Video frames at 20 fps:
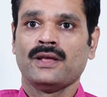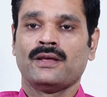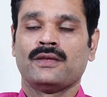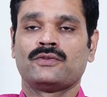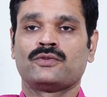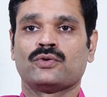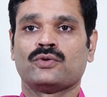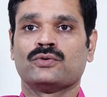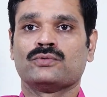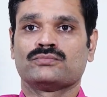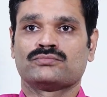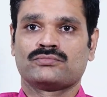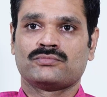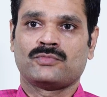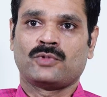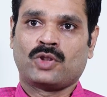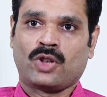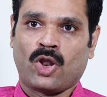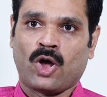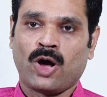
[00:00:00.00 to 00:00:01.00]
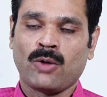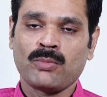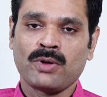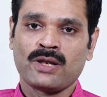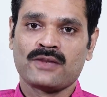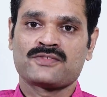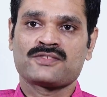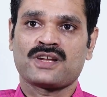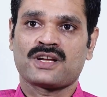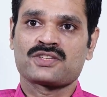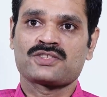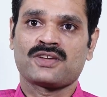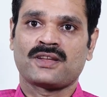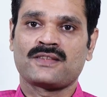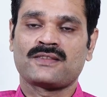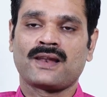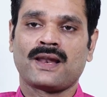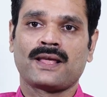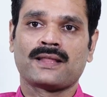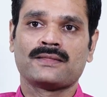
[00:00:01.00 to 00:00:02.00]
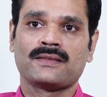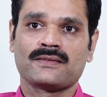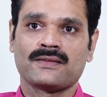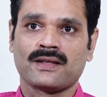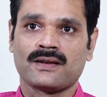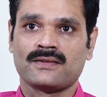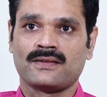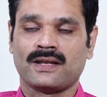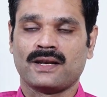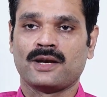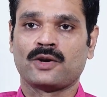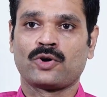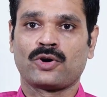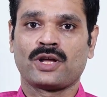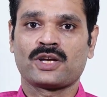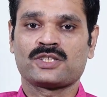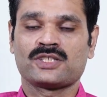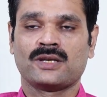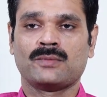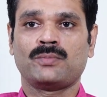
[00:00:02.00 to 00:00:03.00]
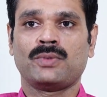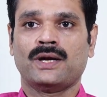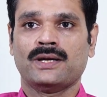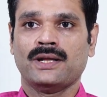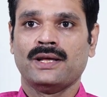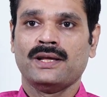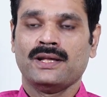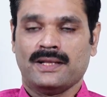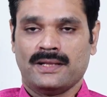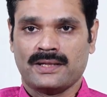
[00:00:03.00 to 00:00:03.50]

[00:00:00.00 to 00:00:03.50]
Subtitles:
So normal structure is like this: there is an introduction part,